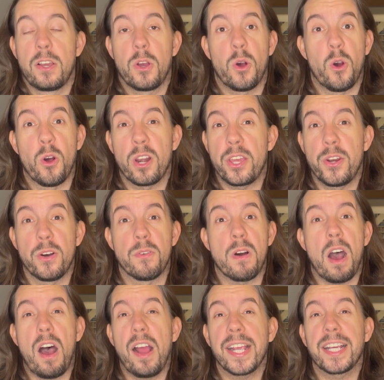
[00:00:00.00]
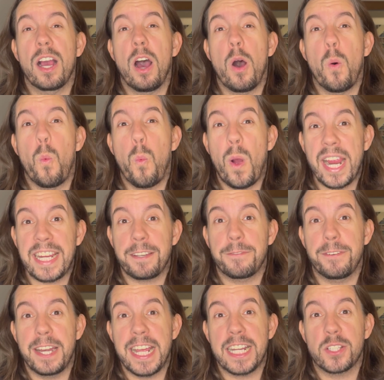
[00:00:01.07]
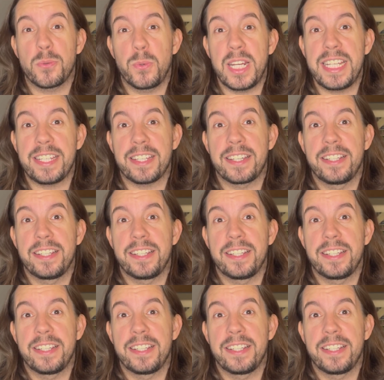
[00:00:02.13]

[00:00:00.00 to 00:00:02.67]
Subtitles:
All in all, I can't wait for next week.